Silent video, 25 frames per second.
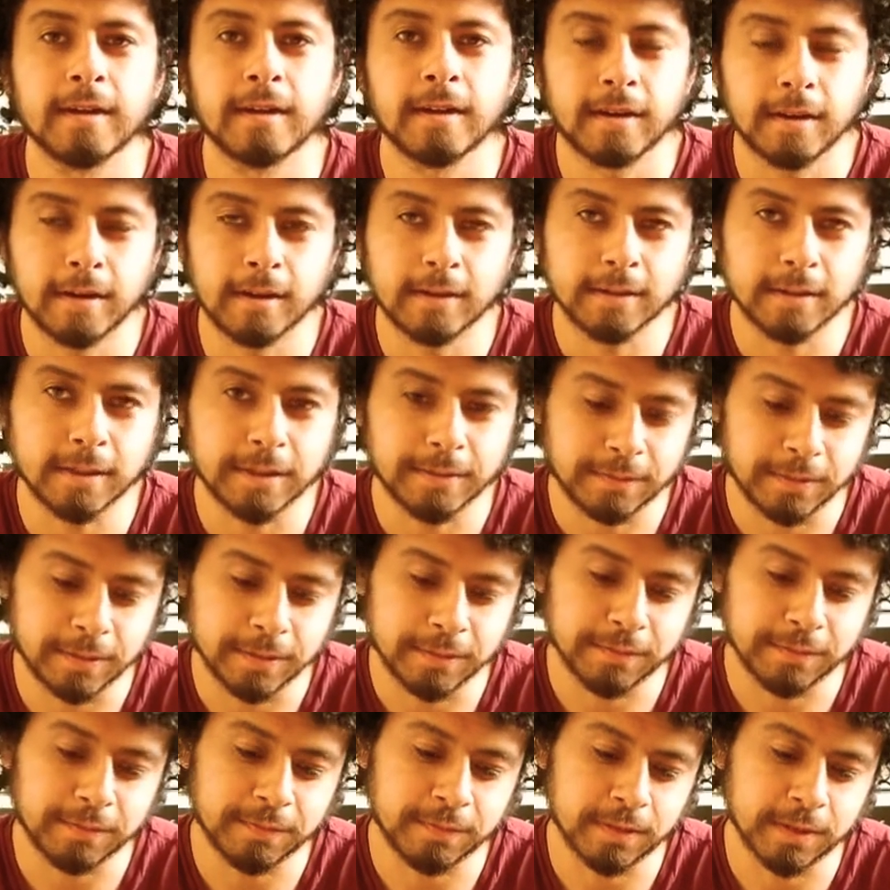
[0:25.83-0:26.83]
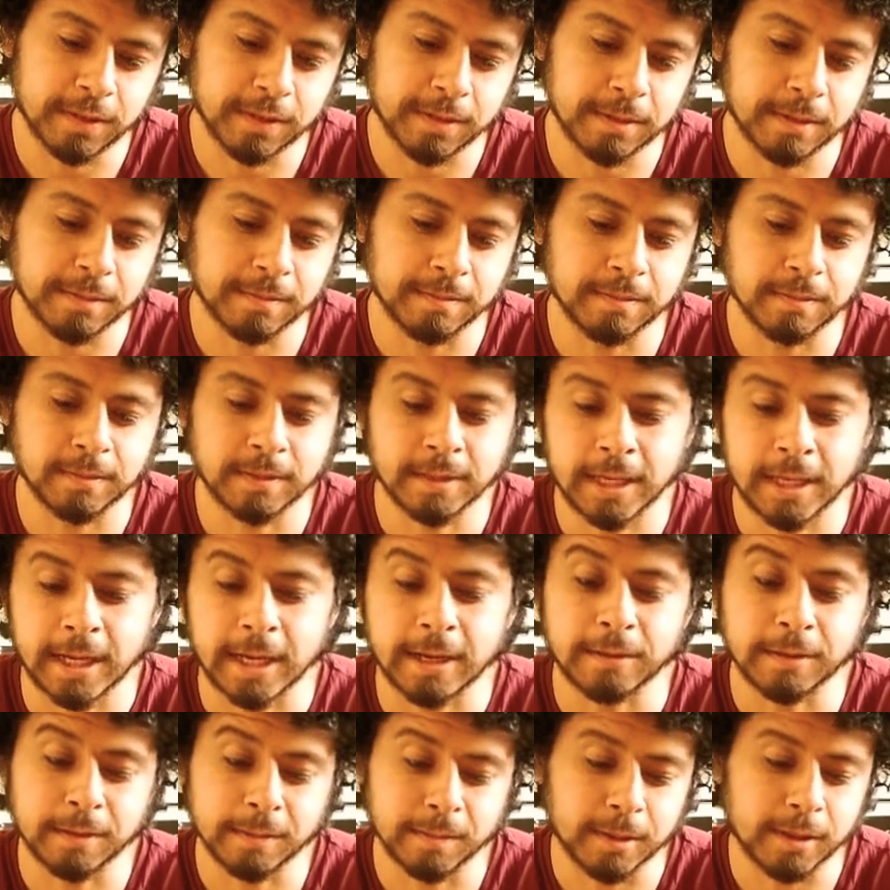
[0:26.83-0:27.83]
are different from
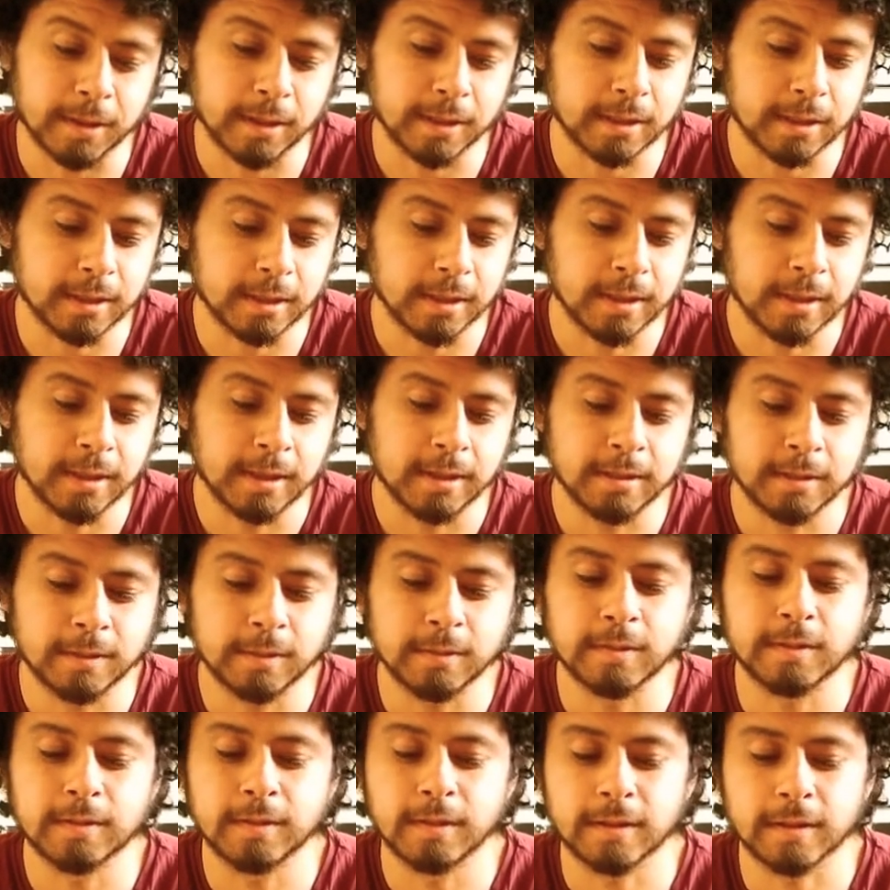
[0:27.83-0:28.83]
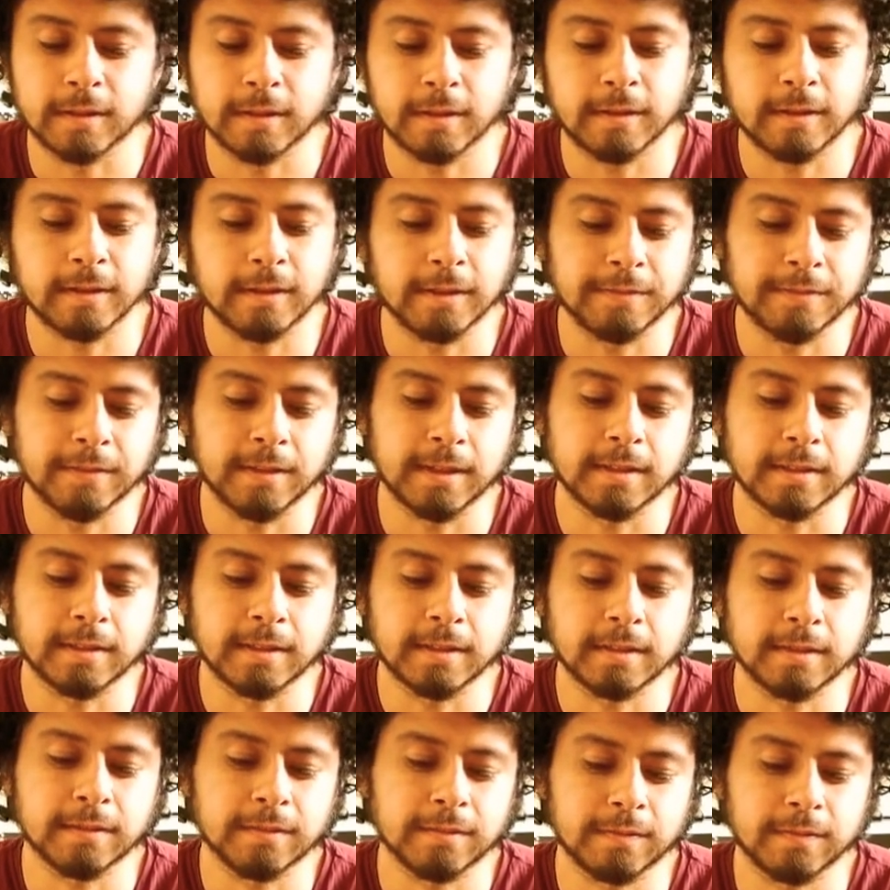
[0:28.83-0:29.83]
now in March due to the current events
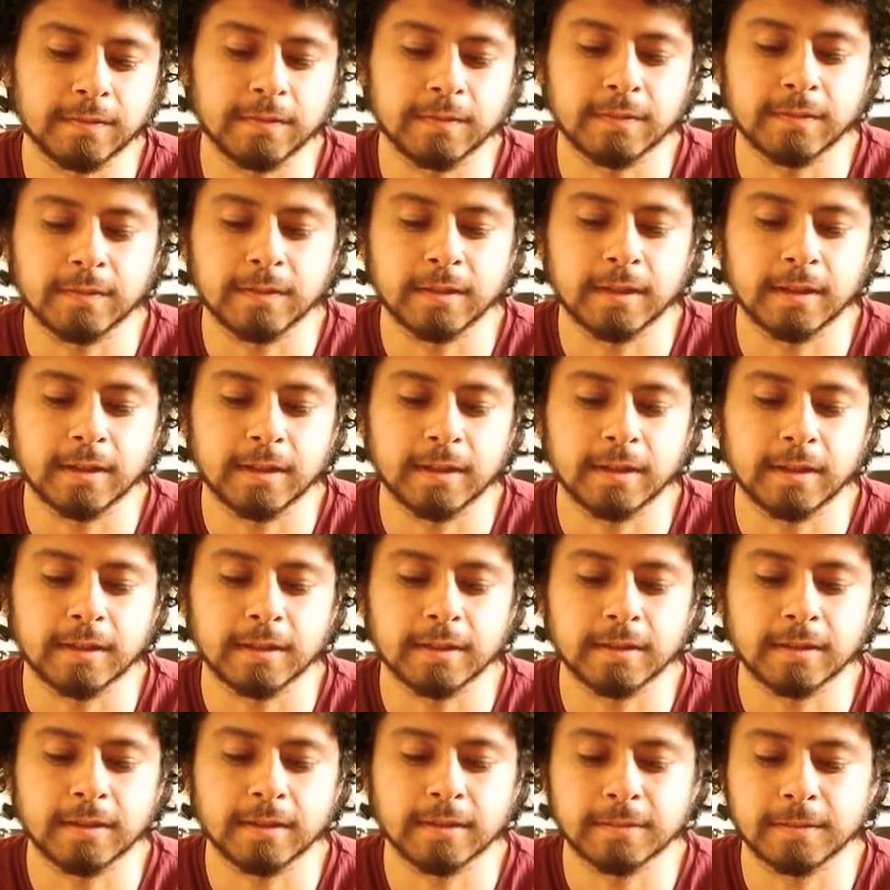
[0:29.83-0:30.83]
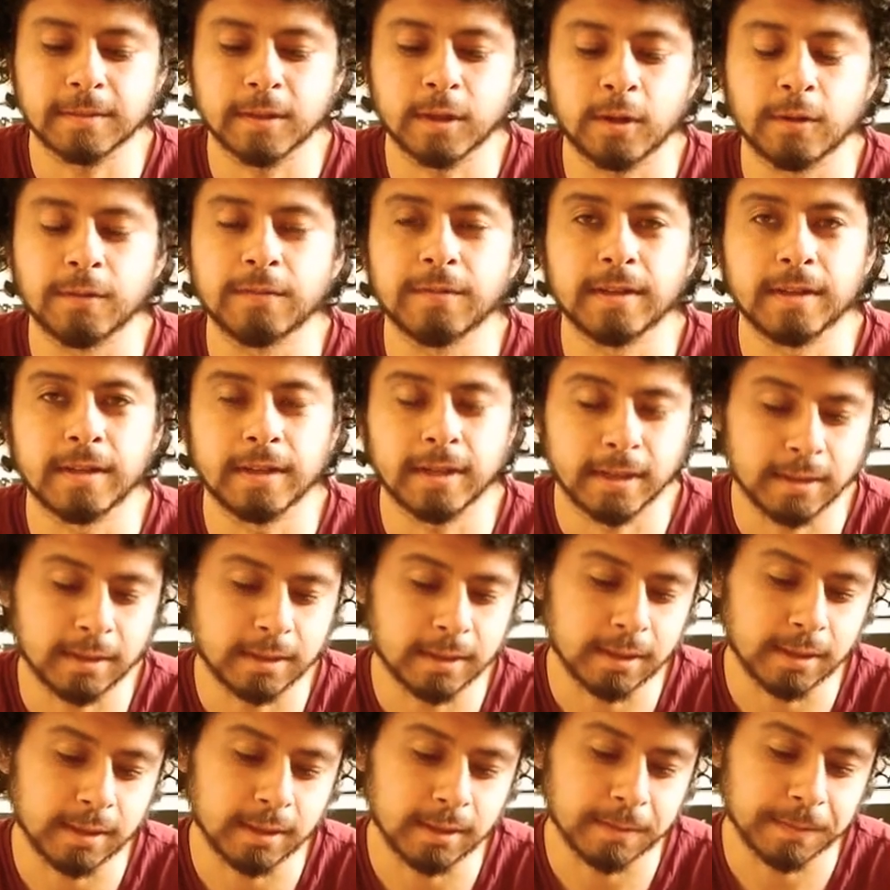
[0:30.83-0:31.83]
of
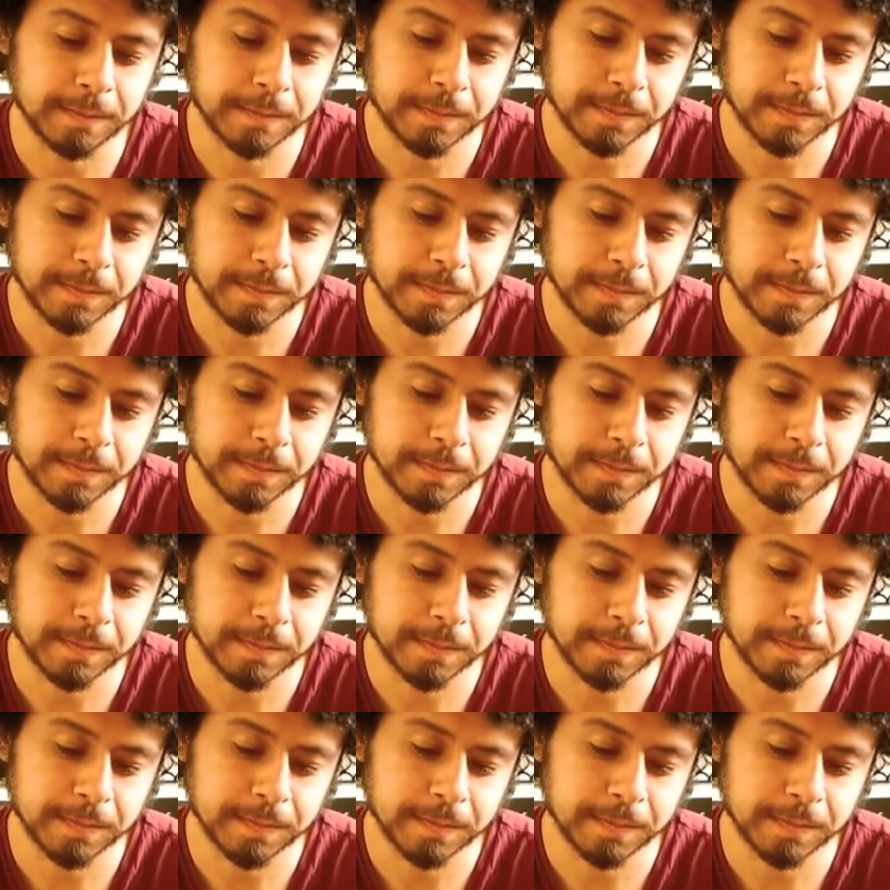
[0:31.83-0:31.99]
COVID-19.